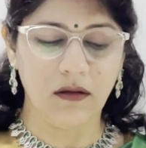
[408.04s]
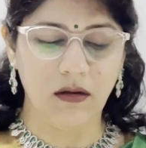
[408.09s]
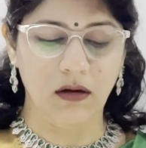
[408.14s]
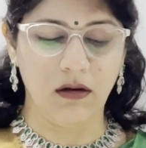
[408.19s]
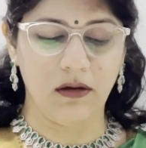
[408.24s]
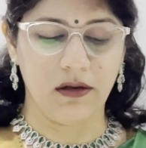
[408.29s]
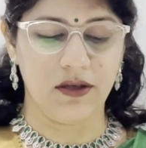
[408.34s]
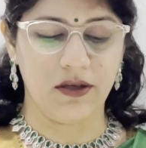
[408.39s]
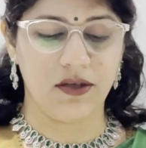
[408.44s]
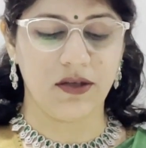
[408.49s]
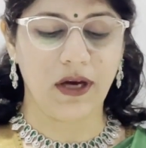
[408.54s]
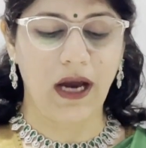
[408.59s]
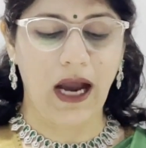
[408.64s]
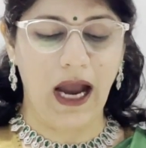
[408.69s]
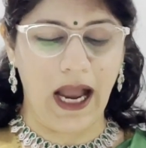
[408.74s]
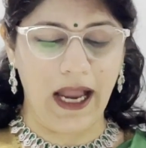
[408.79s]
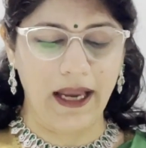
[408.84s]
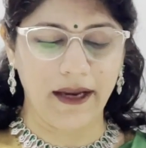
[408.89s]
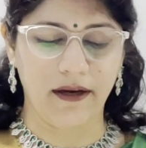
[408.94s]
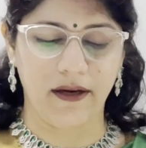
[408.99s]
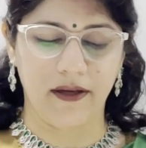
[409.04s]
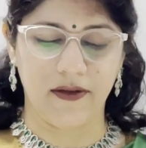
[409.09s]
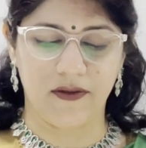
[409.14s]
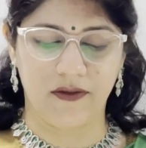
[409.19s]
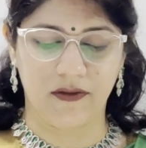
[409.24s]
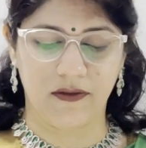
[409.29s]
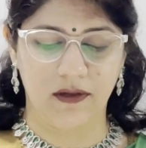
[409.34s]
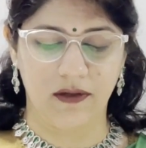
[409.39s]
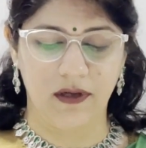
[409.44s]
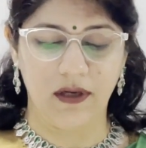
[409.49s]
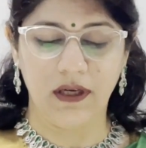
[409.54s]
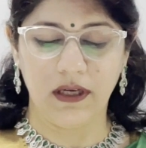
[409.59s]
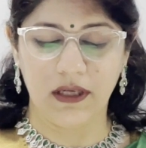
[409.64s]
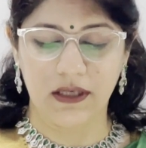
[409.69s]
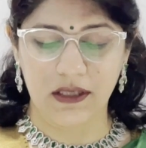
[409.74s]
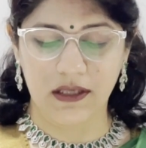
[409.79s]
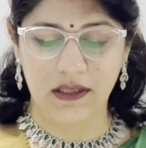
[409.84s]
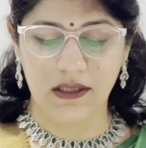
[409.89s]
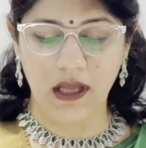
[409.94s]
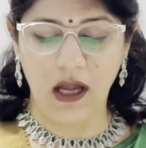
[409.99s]
Third, iris,
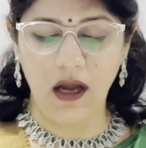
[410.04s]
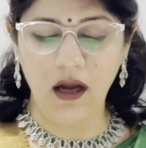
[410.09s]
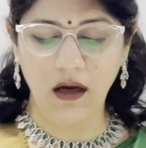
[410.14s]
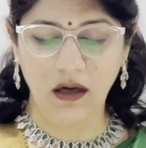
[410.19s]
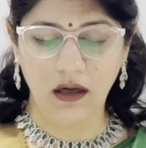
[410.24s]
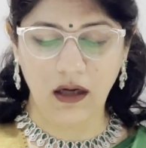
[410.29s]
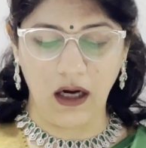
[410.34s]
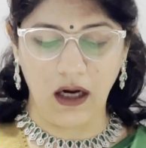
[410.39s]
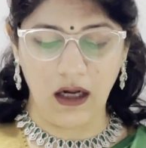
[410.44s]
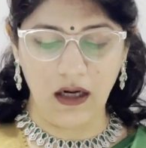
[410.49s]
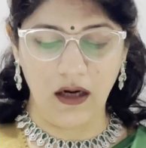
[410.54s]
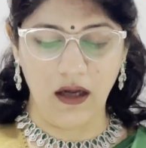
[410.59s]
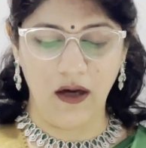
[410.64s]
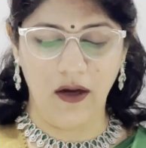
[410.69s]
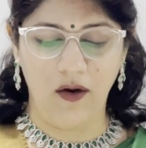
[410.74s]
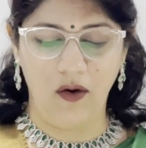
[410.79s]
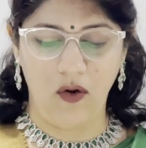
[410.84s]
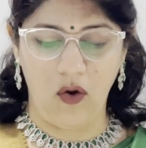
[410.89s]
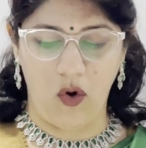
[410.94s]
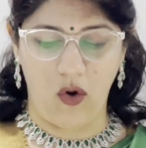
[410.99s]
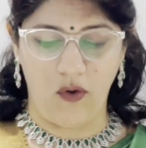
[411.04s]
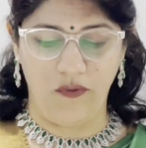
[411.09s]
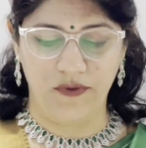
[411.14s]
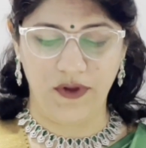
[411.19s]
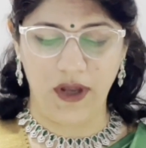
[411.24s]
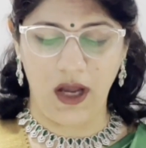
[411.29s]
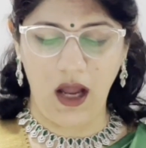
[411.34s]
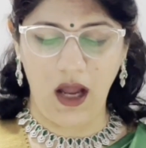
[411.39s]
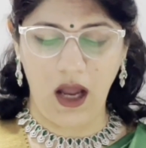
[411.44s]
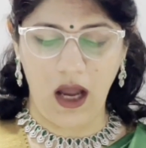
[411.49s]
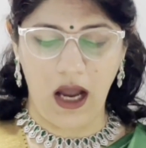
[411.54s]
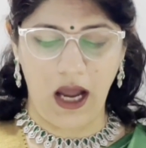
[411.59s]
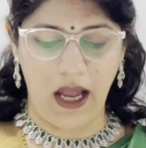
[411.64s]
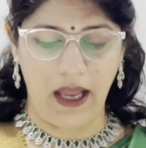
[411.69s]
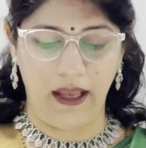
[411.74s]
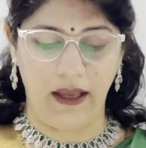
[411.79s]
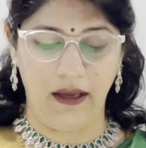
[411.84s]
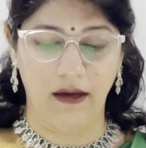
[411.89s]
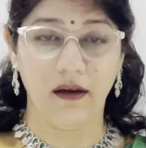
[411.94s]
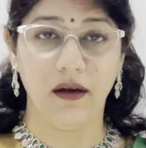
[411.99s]
it is the color of the
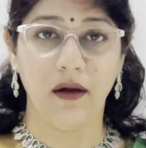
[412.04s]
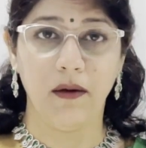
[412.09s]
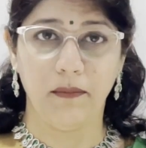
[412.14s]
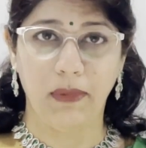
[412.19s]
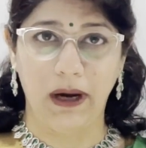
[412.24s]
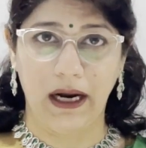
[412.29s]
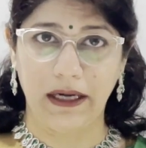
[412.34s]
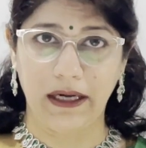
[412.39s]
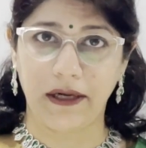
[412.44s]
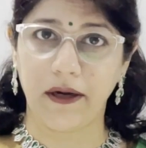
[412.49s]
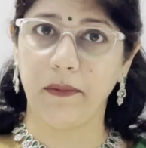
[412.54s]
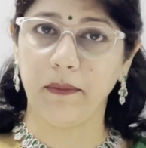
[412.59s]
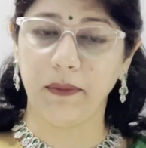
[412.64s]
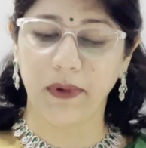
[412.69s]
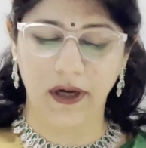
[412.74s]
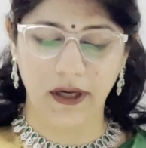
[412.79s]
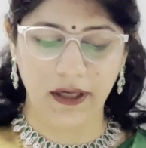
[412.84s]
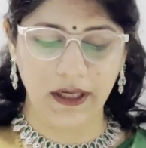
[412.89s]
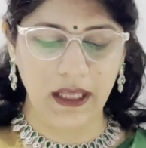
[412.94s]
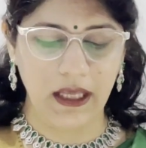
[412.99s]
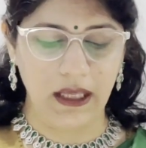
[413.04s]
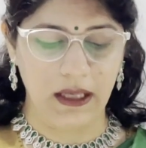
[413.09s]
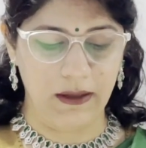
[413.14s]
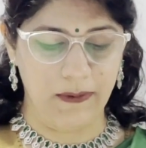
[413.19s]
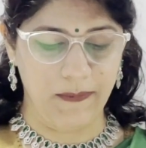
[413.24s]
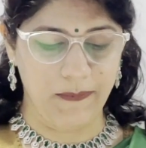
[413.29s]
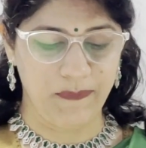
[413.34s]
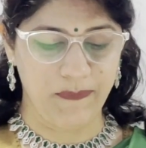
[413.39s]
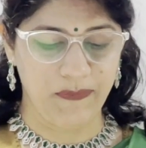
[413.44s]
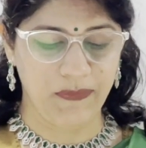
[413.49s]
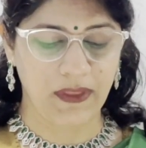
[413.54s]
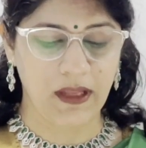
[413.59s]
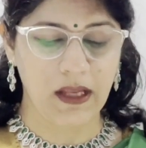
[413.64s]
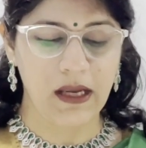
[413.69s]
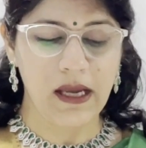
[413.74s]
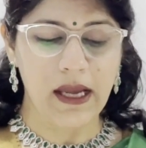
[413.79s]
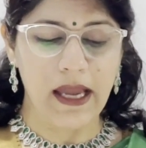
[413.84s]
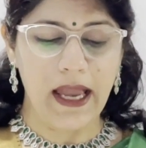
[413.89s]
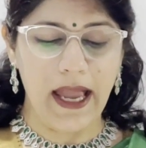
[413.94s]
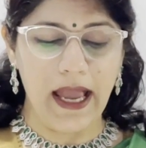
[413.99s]
eye, part number D.
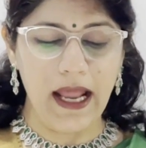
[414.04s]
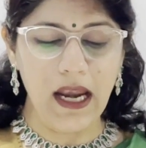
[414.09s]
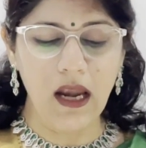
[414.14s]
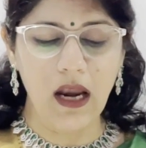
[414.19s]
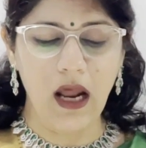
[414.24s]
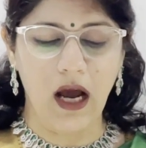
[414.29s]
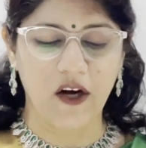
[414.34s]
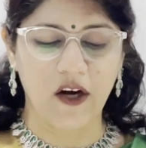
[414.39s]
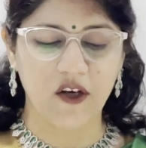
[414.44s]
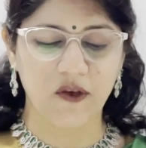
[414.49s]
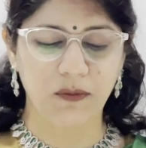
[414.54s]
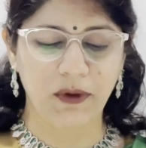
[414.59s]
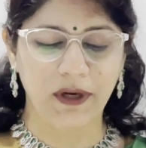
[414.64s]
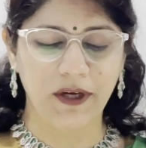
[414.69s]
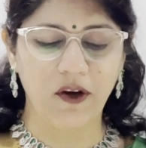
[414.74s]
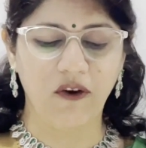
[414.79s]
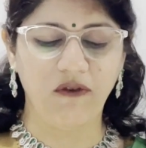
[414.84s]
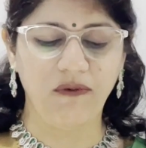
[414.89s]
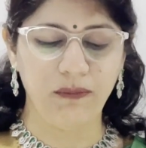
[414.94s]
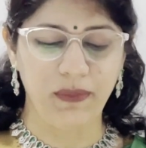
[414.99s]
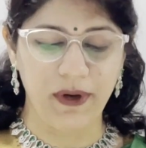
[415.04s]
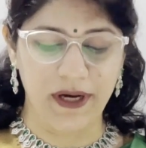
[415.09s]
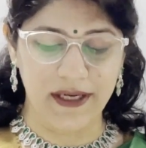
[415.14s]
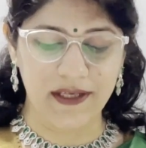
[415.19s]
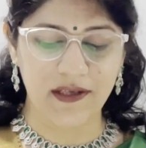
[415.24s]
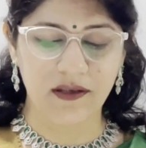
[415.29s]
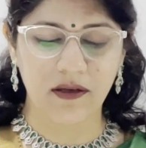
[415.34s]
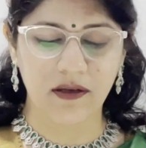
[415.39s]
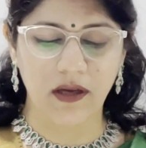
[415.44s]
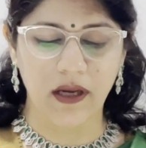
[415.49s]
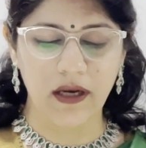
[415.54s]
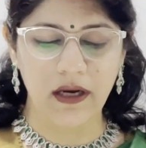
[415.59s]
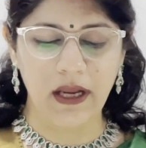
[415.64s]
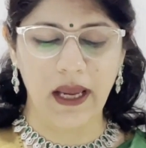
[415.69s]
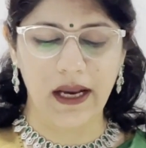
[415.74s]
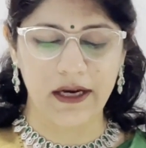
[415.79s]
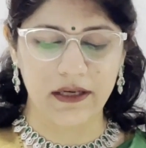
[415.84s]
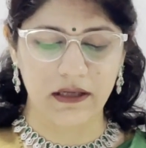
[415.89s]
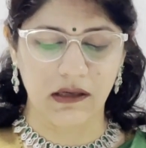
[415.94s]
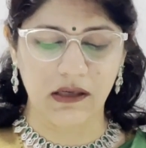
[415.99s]
Enlargement of breast
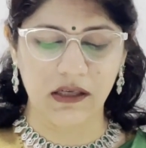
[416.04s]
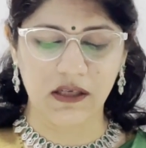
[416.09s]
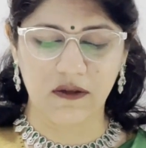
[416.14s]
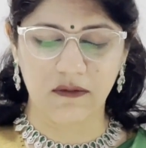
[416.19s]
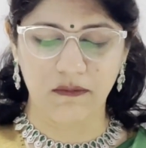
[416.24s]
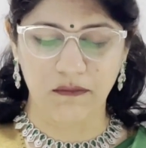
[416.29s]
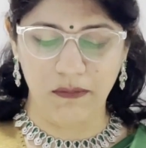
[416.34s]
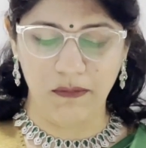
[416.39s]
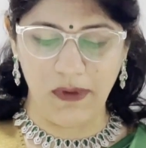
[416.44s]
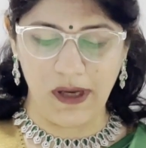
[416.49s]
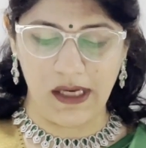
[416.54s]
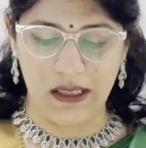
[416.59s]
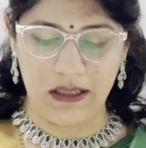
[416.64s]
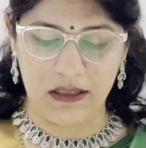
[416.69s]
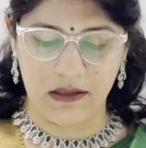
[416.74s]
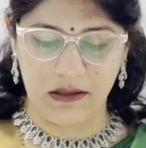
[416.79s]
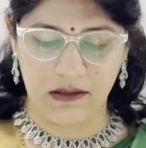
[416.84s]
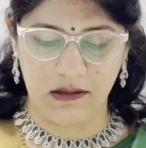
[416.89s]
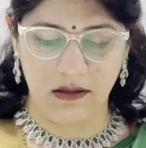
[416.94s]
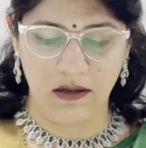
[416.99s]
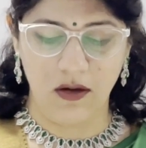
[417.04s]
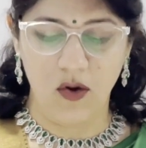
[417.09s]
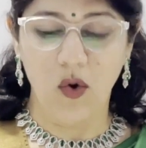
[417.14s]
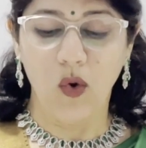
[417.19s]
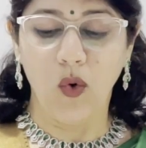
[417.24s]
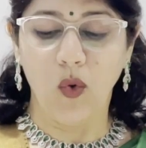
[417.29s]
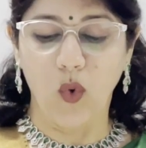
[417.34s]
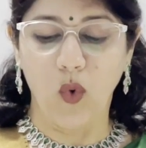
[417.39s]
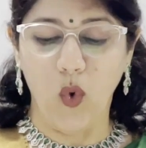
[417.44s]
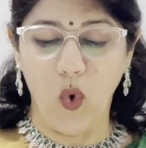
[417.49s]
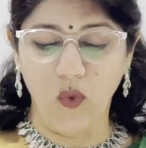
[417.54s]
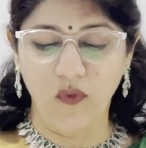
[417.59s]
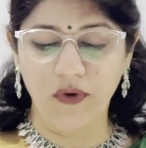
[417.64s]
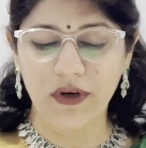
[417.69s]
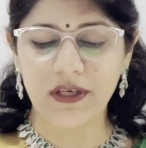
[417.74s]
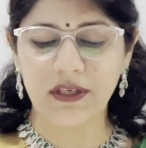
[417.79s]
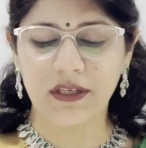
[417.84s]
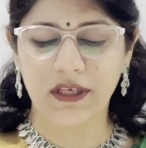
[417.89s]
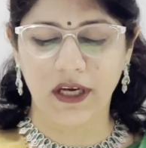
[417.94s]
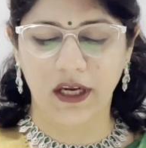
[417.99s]
in adult males,
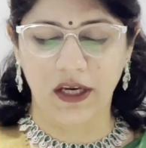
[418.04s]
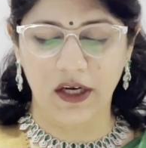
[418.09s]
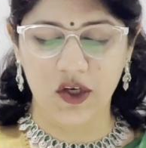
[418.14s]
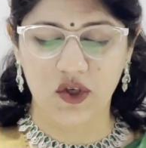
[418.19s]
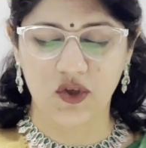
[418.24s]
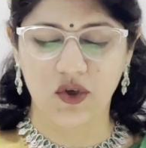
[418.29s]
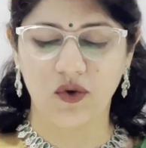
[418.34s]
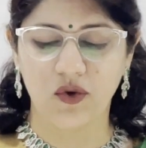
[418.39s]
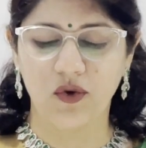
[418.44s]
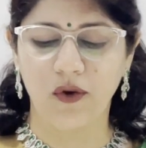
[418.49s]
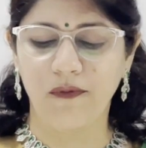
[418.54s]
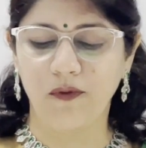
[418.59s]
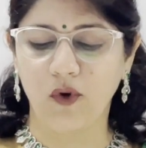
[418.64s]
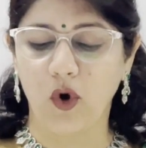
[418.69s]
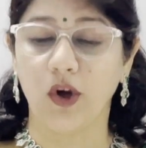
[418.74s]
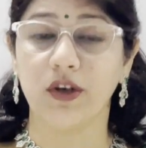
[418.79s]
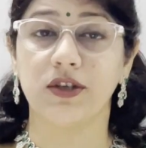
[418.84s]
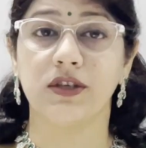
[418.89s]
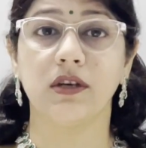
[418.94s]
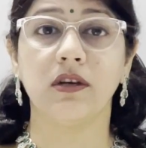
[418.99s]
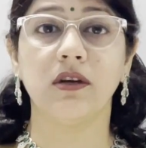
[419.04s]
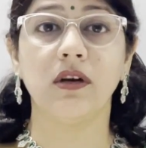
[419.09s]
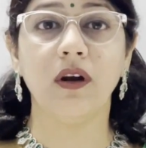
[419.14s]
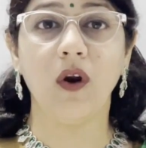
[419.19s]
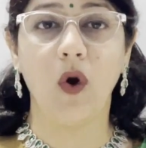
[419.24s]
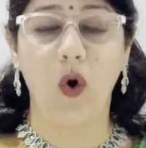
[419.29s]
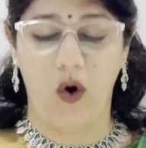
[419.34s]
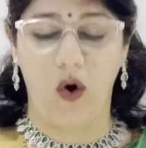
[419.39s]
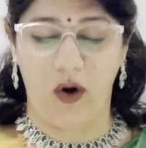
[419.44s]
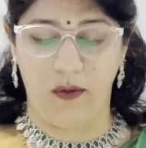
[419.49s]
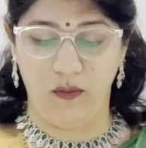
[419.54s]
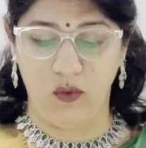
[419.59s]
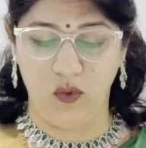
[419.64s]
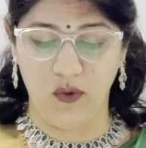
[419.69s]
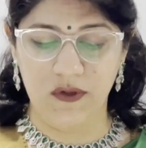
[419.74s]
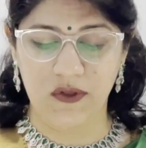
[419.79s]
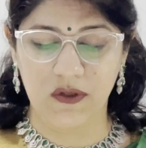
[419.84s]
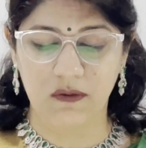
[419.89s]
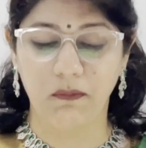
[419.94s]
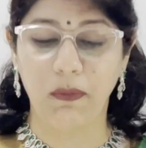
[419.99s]
over secretion of cortical
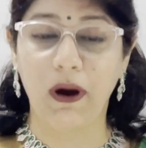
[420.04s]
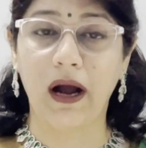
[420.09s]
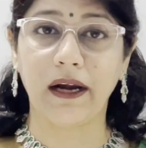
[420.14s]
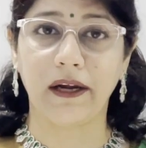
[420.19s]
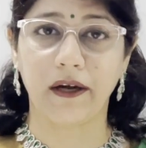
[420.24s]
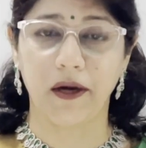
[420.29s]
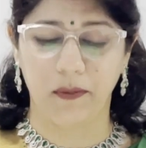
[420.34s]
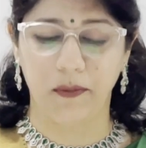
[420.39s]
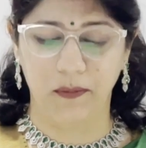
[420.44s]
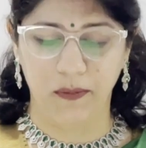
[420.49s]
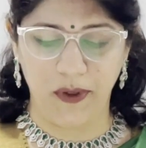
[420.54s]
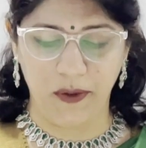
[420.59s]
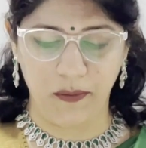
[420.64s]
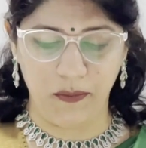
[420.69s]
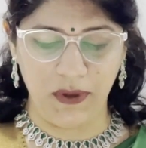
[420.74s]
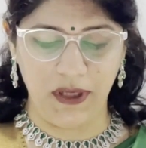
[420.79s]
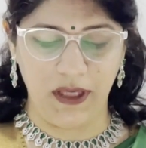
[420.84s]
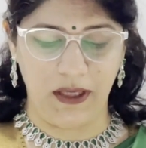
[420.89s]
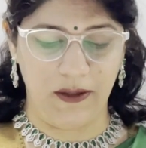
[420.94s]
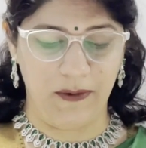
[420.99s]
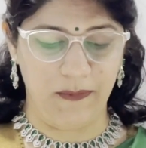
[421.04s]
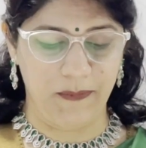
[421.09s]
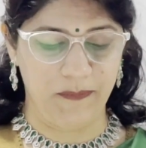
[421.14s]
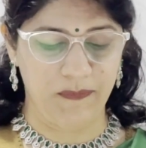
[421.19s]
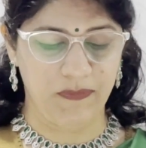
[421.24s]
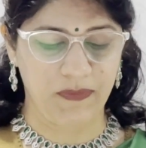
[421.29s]
hormones, part number B.